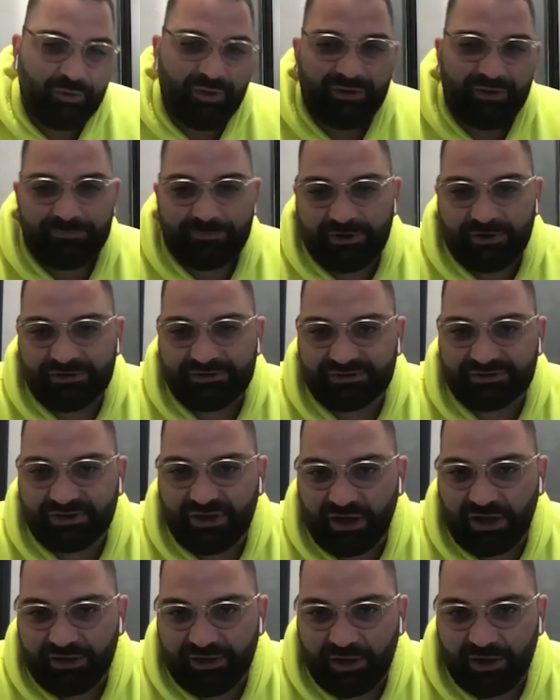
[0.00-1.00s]
Have prices
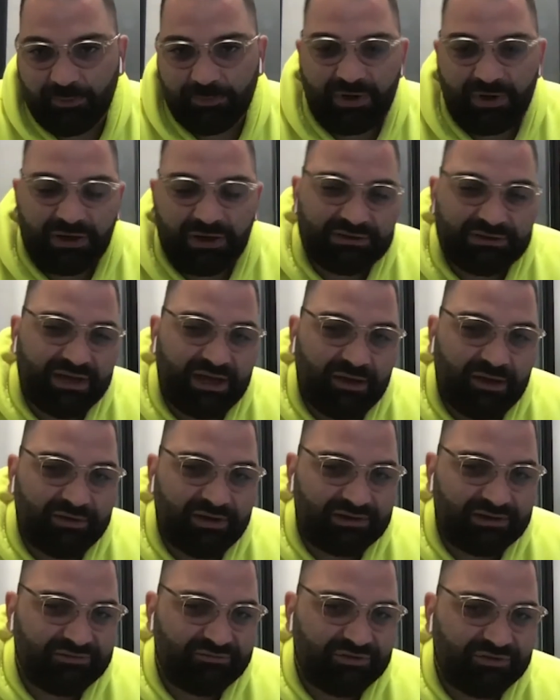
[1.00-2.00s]
gone up, gone down?
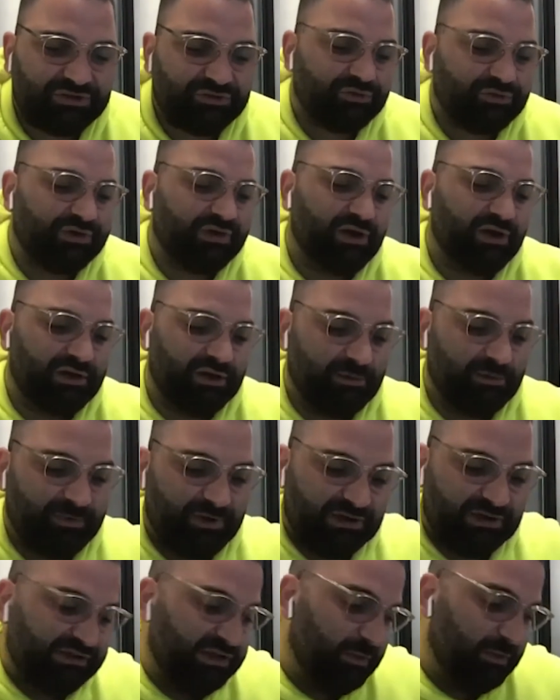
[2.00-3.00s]
Has inventory gone up,
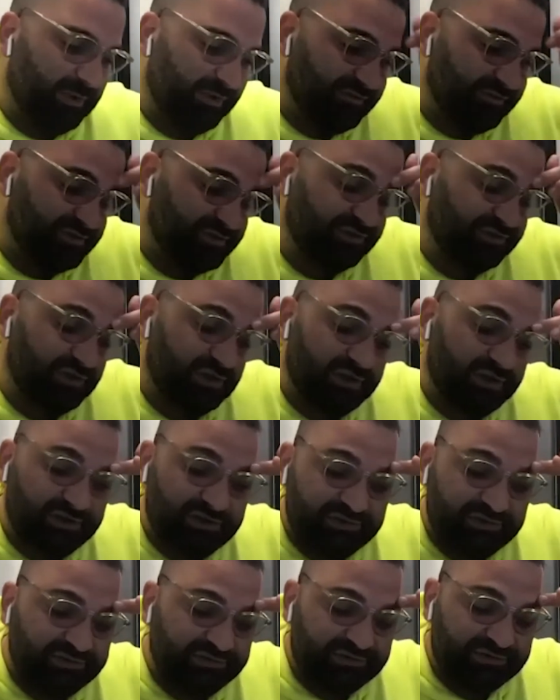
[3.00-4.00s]
gone down? But for
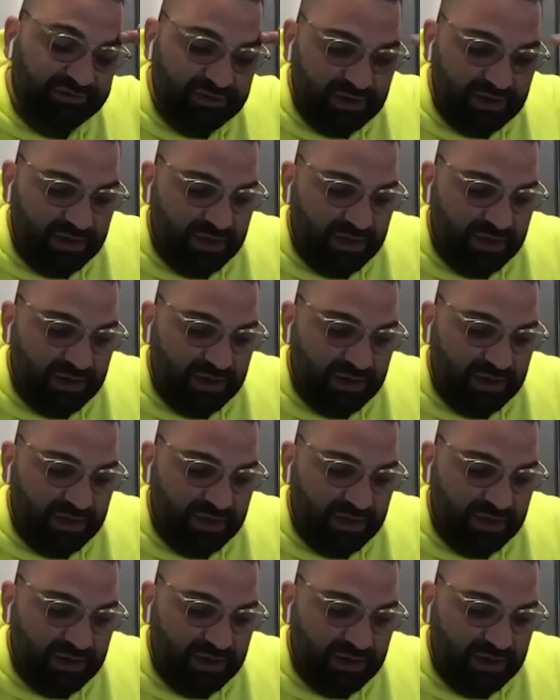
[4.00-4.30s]
starters,